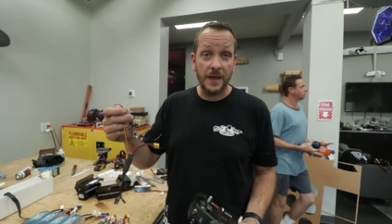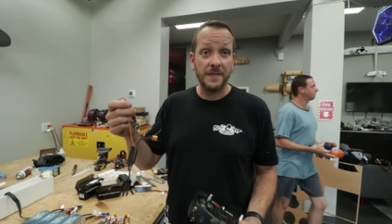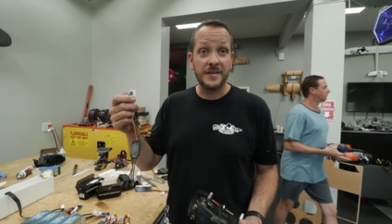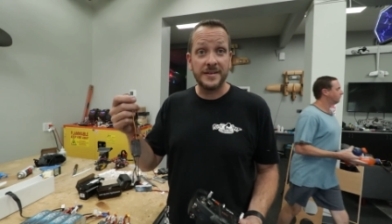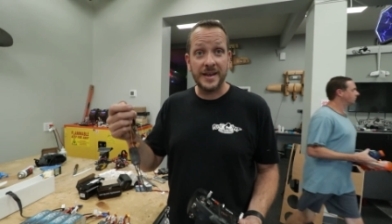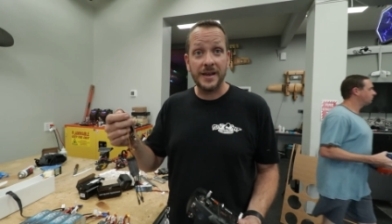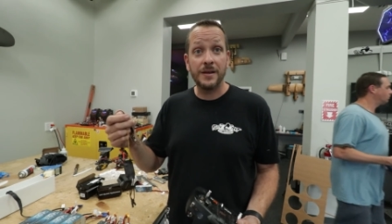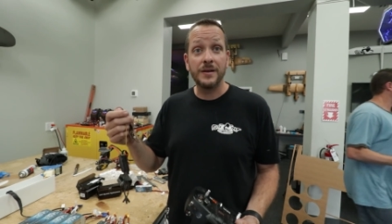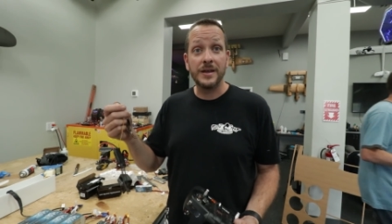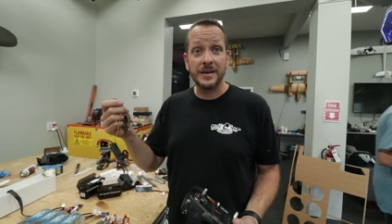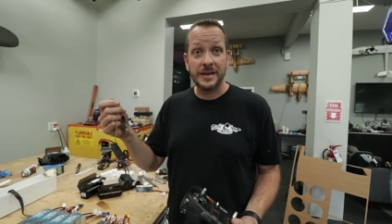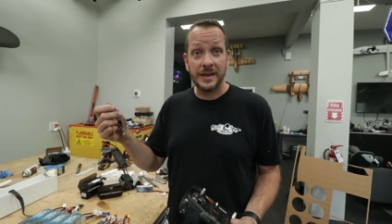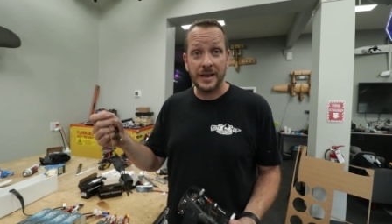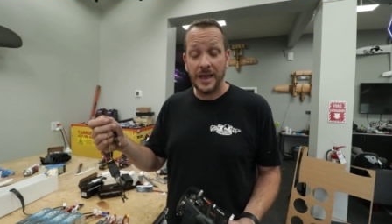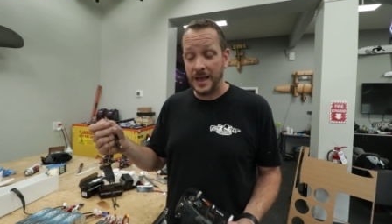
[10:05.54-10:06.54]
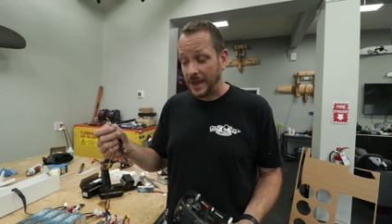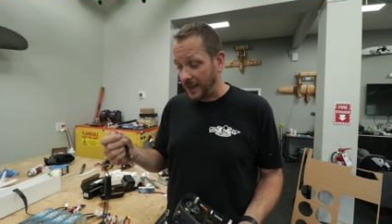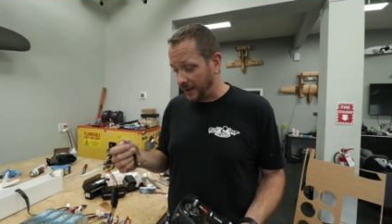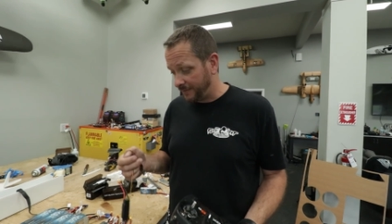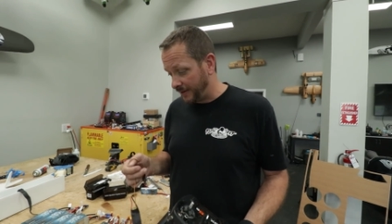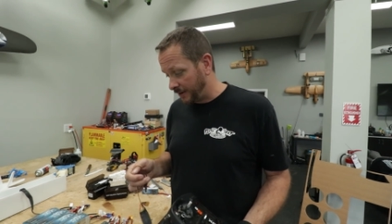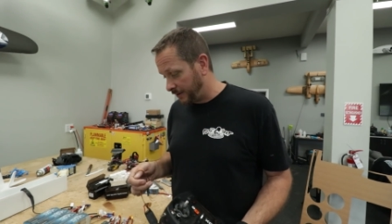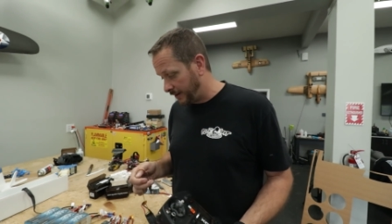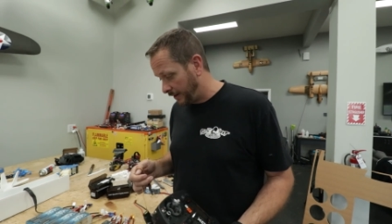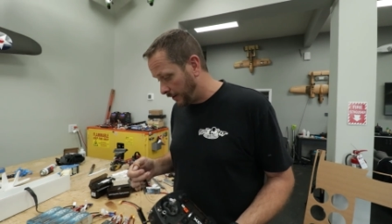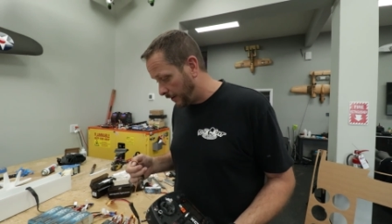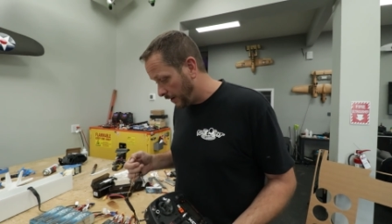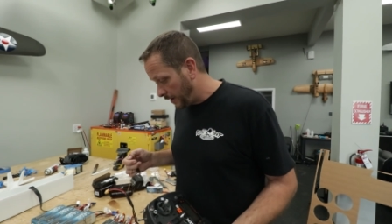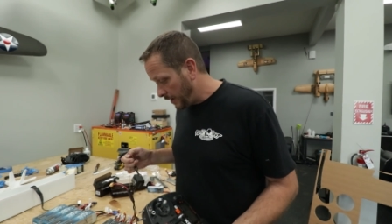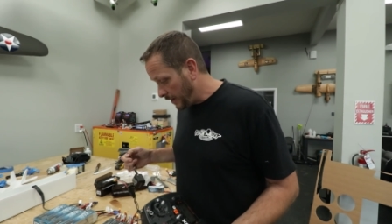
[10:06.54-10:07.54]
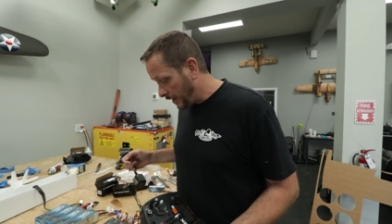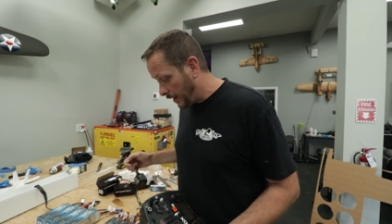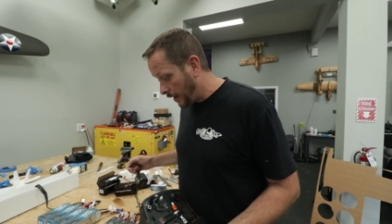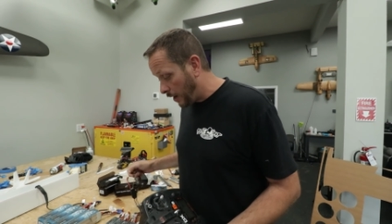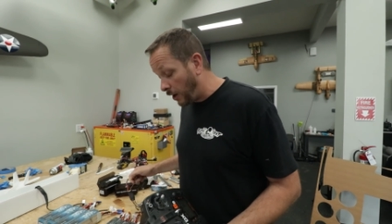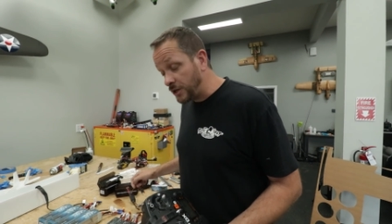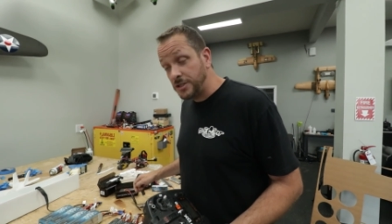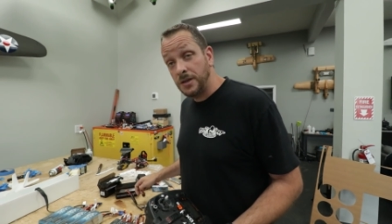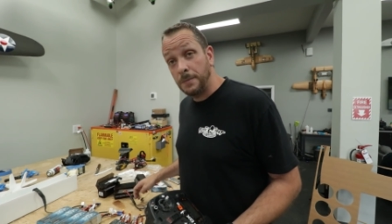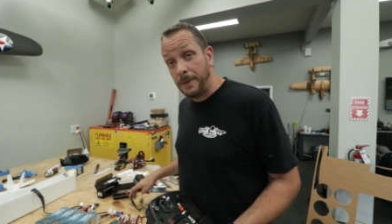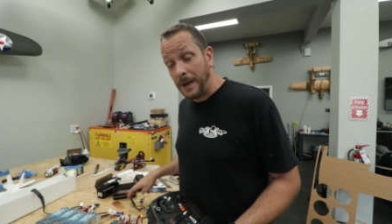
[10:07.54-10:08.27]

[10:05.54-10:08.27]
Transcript: on the tail and the uh, elevator here. Uh, also to